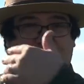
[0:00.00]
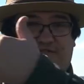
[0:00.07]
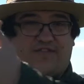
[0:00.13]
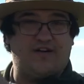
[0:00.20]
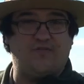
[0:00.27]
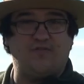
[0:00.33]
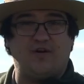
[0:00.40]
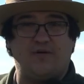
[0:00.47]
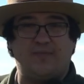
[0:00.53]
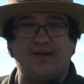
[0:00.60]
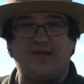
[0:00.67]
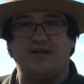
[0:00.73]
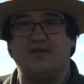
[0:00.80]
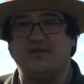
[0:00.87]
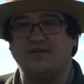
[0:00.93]
the Federal Army
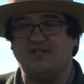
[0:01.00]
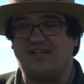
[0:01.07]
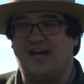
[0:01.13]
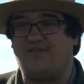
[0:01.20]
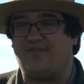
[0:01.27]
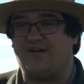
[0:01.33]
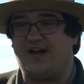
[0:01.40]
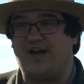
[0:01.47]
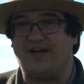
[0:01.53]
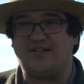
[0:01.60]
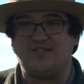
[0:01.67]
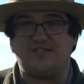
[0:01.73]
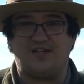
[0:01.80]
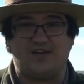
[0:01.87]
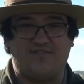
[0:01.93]
here in Stafford
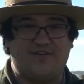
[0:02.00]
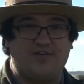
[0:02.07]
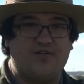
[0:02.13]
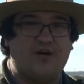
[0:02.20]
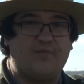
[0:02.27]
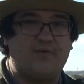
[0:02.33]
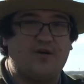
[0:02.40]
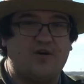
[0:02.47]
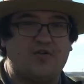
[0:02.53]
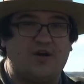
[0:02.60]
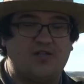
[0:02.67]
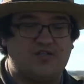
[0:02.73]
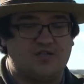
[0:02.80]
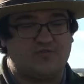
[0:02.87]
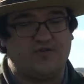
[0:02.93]
Heights, the Confederate Army
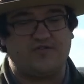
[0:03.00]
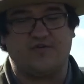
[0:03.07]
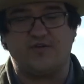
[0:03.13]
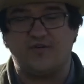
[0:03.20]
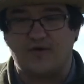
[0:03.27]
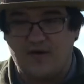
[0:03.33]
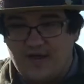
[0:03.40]
across the river,